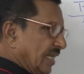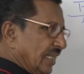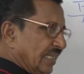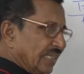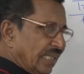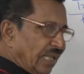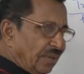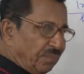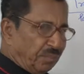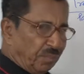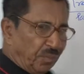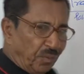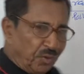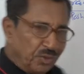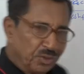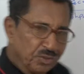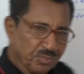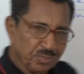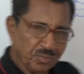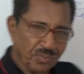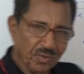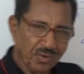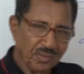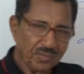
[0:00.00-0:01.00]
That
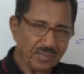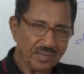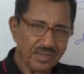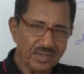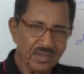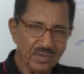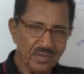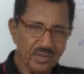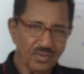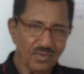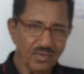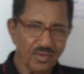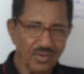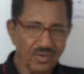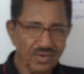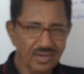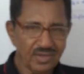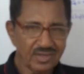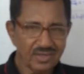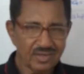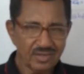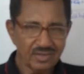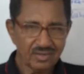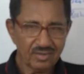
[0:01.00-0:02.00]
postponement you call,
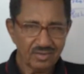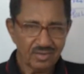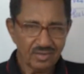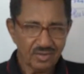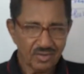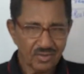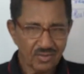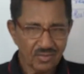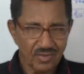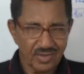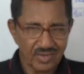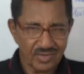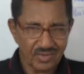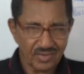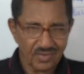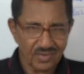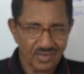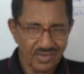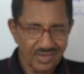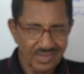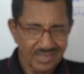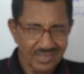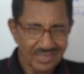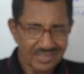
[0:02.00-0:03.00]
what do you
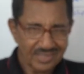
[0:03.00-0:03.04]
call?